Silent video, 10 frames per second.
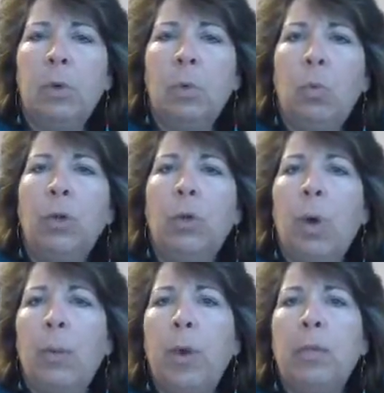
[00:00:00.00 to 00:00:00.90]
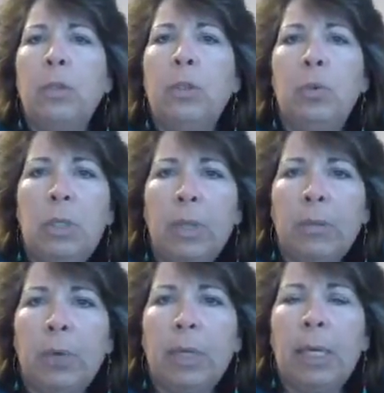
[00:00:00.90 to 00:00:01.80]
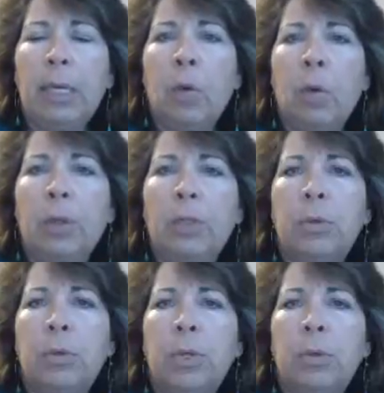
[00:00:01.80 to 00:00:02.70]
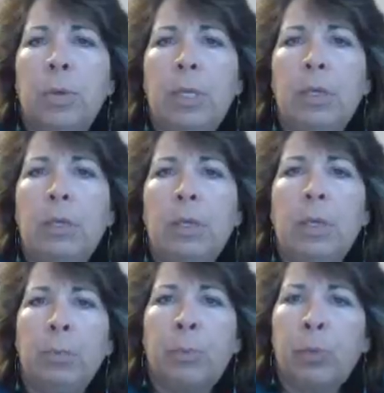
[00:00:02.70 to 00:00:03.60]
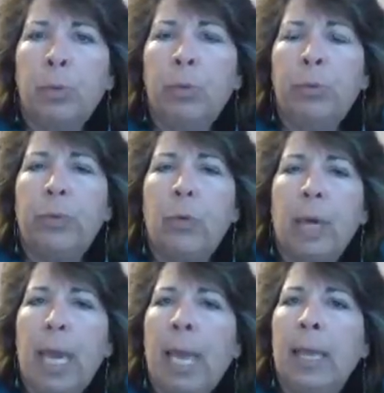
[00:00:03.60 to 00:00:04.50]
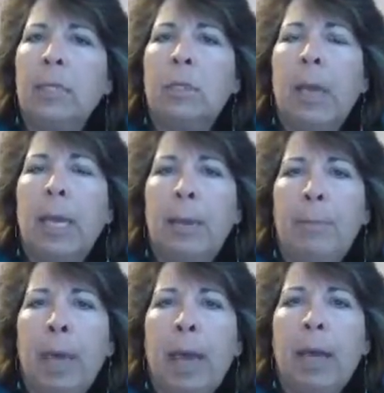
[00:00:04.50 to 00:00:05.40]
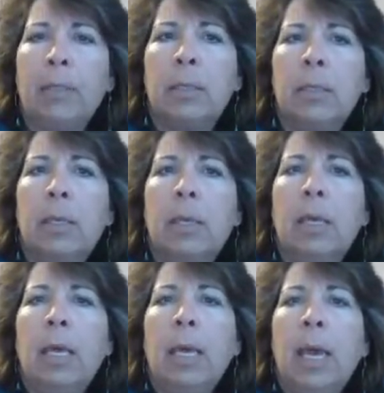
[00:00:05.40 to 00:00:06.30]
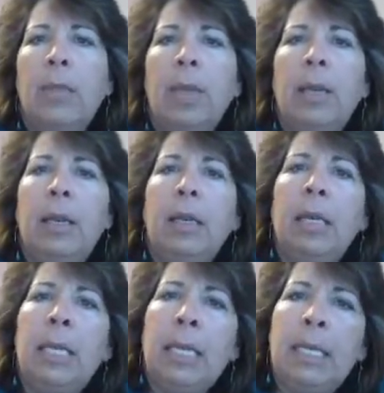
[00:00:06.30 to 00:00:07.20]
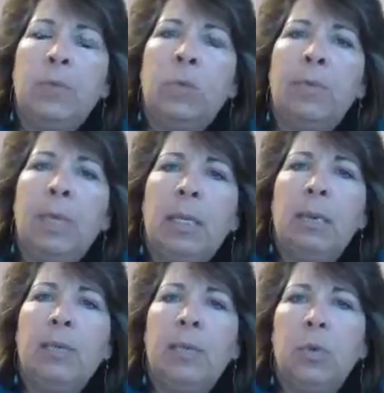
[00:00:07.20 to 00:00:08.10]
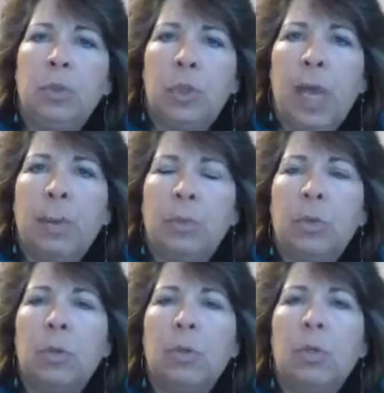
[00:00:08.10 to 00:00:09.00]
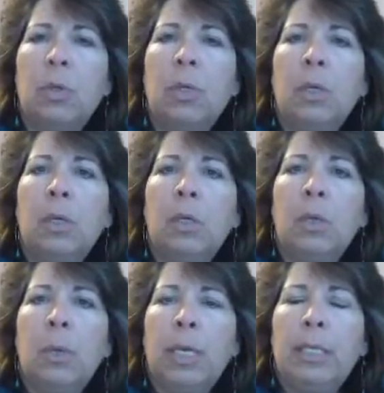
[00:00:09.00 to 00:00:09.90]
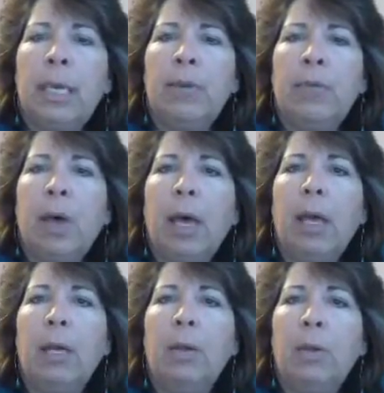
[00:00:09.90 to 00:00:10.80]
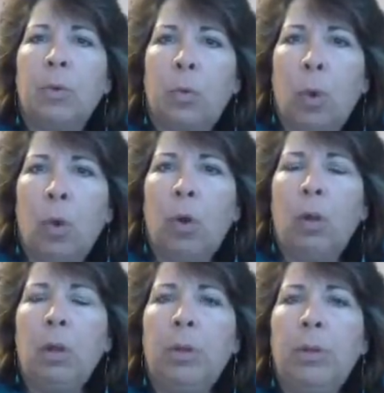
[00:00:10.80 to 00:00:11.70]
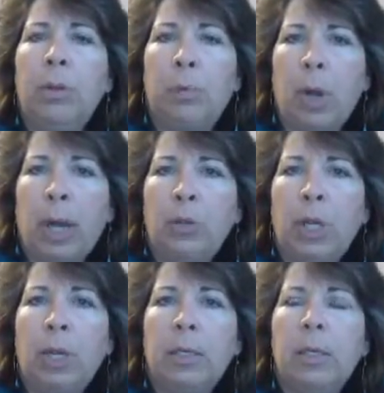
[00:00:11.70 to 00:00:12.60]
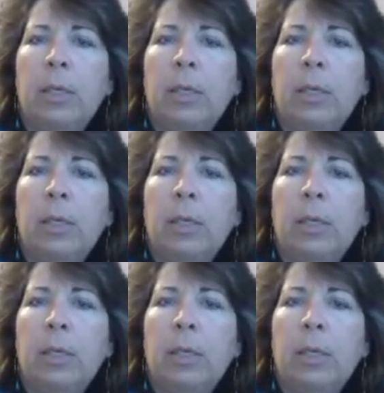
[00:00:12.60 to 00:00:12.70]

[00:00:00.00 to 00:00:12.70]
What do I want to do differently in order to increase, improve, or enhance my impact? And then in each of the individual chapters, to identify the role, the project,